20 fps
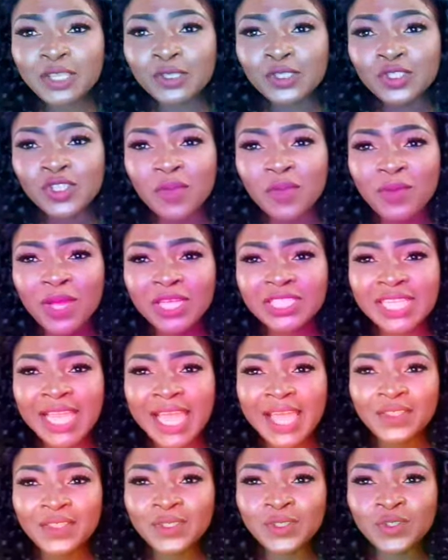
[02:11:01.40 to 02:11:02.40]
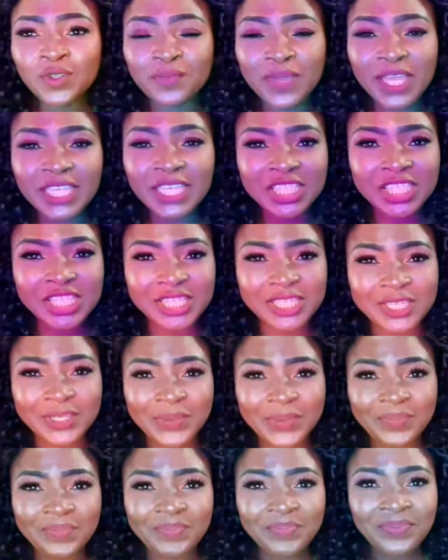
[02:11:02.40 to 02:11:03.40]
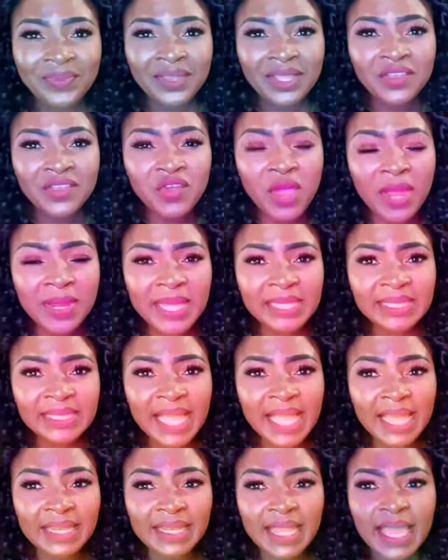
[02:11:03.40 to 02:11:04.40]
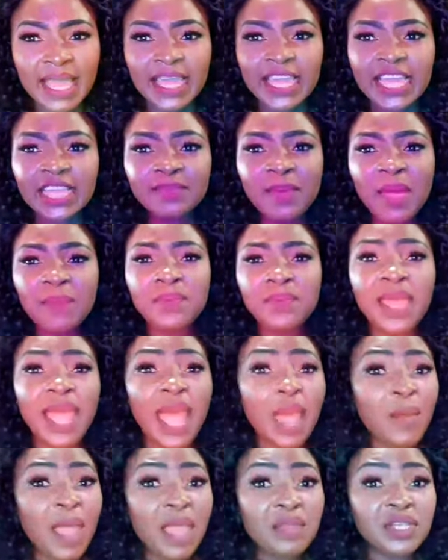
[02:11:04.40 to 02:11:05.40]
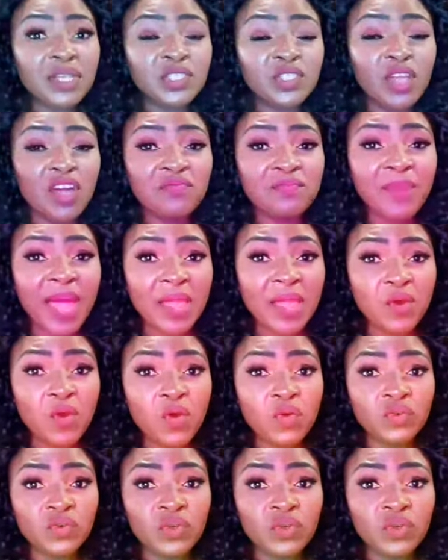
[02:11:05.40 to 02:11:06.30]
you so much, Zubechi. You understand? It may be how I resolve my own.